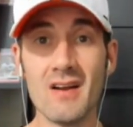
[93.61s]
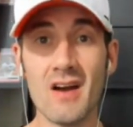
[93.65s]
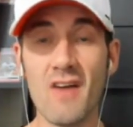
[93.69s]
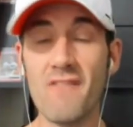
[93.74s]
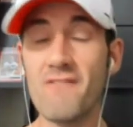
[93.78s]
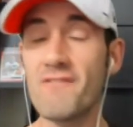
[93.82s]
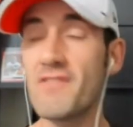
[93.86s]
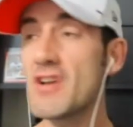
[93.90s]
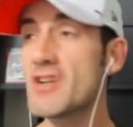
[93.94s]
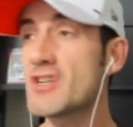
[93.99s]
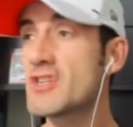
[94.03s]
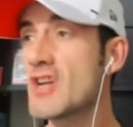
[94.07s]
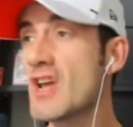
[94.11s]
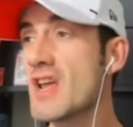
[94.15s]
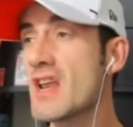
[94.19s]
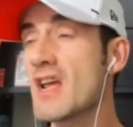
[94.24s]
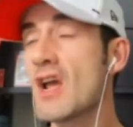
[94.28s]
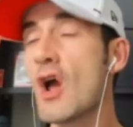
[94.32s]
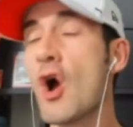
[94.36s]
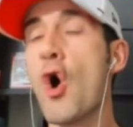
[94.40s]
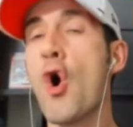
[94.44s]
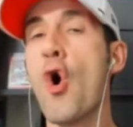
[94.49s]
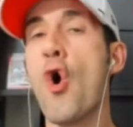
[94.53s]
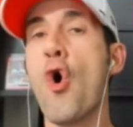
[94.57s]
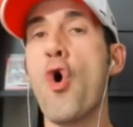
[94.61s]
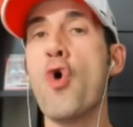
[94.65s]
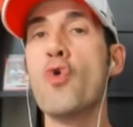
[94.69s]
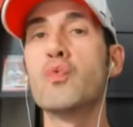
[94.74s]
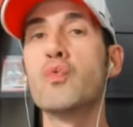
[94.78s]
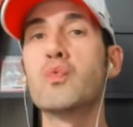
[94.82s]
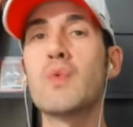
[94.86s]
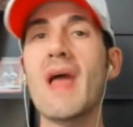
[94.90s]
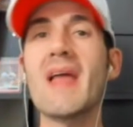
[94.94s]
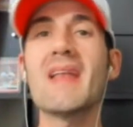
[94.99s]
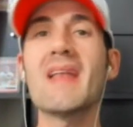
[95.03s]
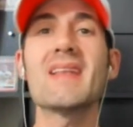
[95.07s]
Officiating,
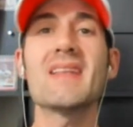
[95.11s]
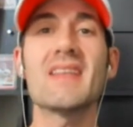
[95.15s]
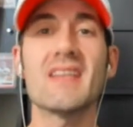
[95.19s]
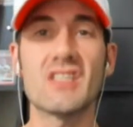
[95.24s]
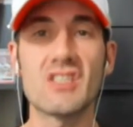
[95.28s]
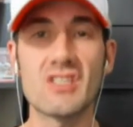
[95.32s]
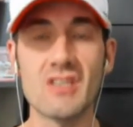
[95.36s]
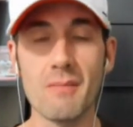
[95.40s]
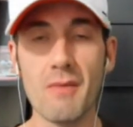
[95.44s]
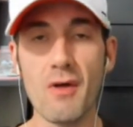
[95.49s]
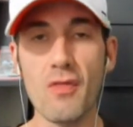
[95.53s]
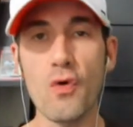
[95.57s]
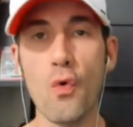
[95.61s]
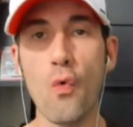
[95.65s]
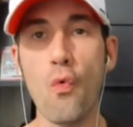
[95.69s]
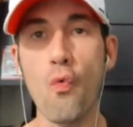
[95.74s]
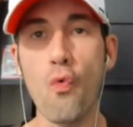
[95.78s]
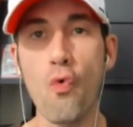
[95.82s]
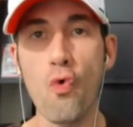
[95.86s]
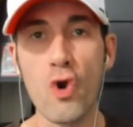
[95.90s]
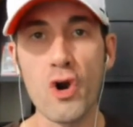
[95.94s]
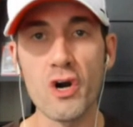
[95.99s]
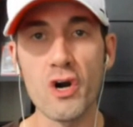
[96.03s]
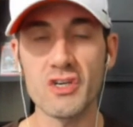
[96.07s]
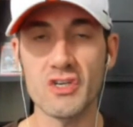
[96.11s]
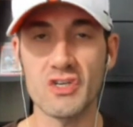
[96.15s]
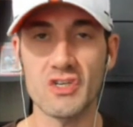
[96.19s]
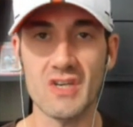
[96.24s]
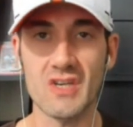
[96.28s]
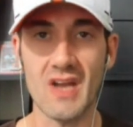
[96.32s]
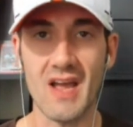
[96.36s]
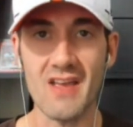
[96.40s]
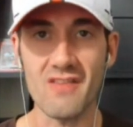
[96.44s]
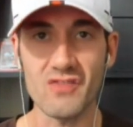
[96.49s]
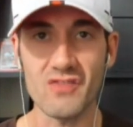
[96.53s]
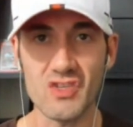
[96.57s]
horrendous. Some of the
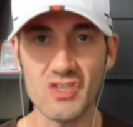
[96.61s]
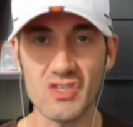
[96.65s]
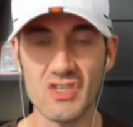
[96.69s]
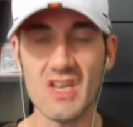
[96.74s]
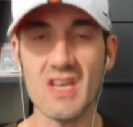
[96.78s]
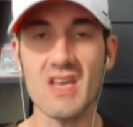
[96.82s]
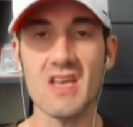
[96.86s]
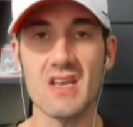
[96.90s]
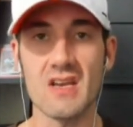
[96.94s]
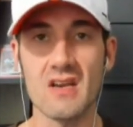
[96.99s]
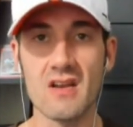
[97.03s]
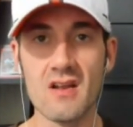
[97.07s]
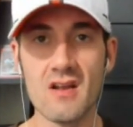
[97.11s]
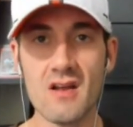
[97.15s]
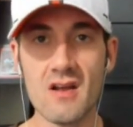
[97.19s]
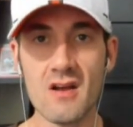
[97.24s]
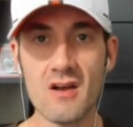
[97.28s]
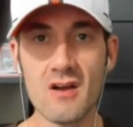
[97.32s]
worst I've seen.